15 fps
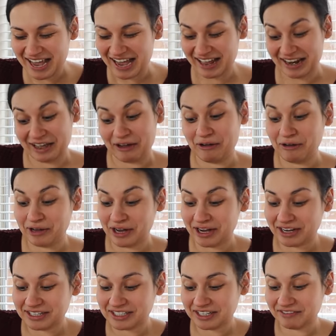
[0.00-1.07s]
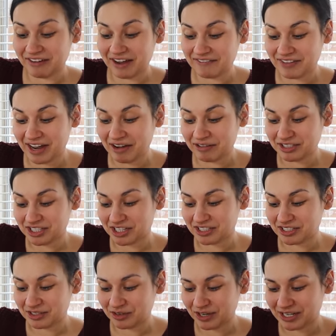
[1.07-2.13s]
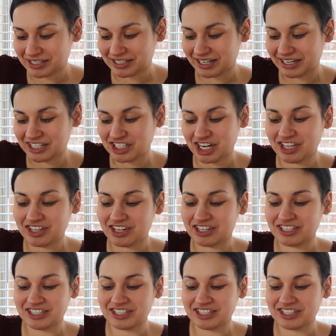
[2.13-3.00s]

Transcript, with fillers: I'm like, oh, y'all gotta survive now with y'all's toys and each other.